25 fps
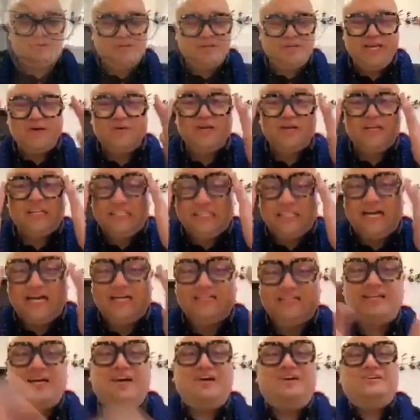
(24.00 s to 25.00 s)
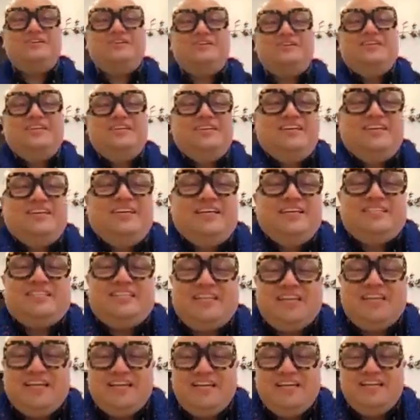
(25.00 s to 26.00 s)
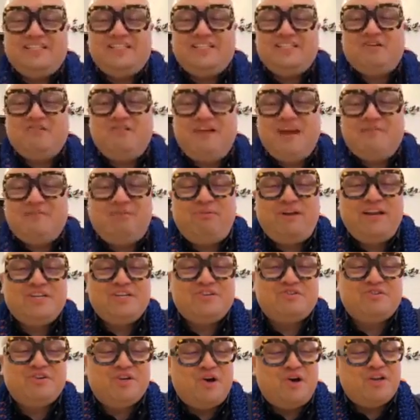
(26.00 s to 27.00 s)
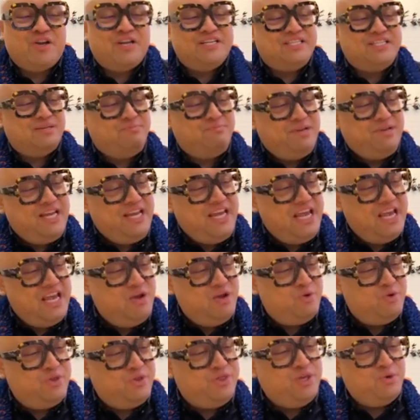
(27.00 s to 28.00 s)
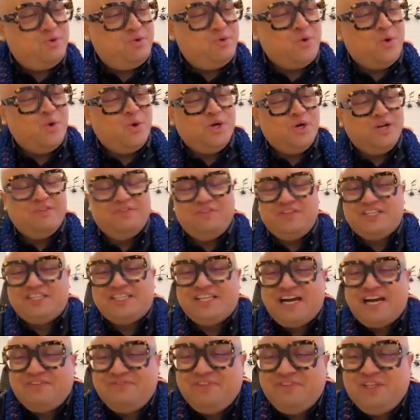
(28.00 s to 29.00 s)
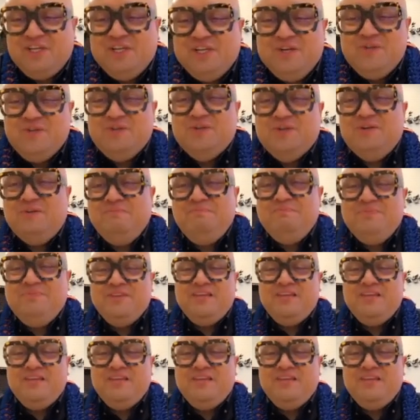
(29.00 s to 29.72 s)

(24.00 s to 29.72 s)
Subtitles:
Well, kia ora tātou. It's a great pleasure and honour to be here with you all this afternoon.